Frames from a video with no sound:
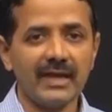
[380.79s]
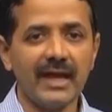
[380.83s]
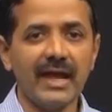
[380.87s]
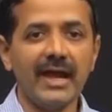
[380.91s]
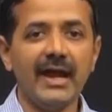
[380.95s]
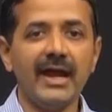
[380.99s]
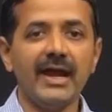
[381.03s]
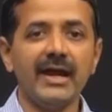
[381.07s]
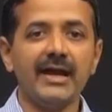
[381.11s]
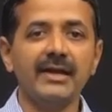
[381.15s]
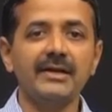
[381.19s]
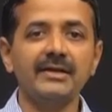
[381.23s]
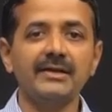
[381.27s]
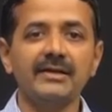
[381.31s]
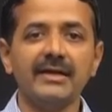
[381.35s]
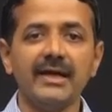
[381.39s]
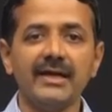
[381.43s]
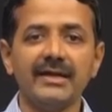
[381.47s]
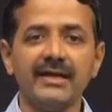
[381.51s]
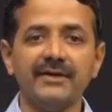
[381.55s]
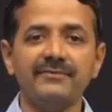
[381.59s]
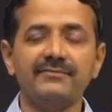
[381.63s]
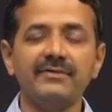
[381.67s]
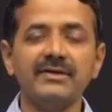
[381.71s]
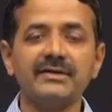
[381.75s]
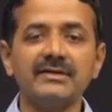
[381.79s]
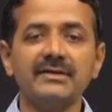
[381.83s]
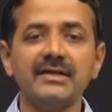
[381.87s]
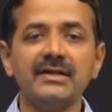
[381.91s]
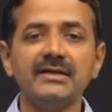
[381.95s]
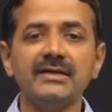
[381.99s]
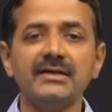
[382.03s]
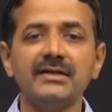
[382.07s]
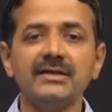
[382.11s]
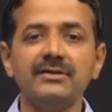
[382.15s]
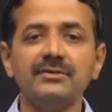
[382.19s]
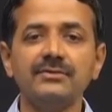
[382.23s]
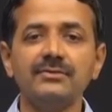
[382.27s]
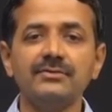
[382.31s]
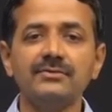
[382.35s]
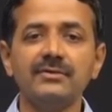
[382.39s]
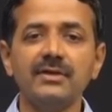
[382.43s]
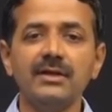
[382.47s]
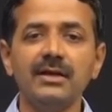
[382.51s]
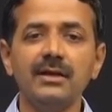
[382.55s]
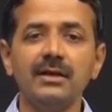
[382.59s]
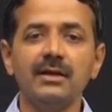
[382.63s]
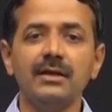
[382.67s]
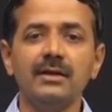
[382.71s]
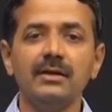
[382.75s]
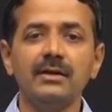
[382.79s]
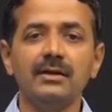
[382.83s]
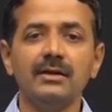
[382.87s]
and an affected individual